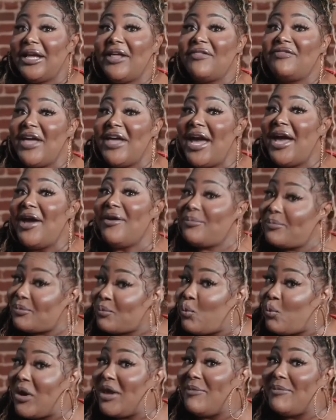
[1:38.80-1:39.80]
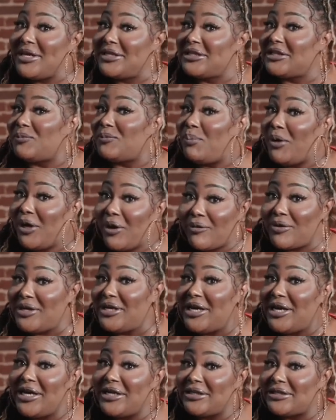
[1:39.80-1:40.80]
that women's
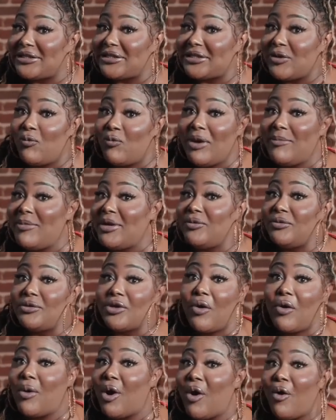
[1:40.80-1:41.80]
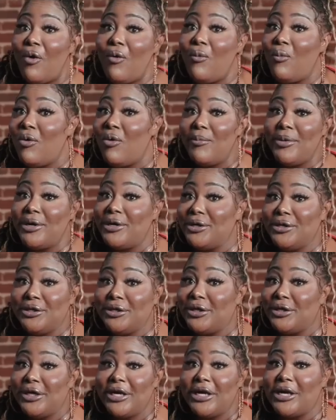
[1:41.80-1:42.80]
periods, women don't own
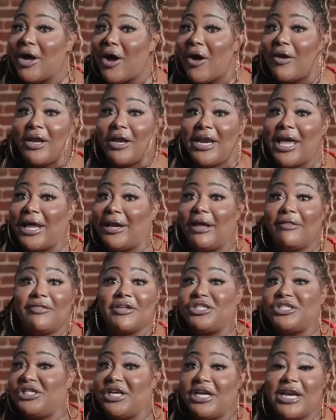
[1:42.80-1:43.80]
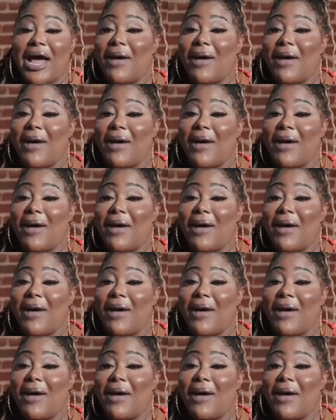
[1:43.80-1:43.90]
womanhood and all of that other shit.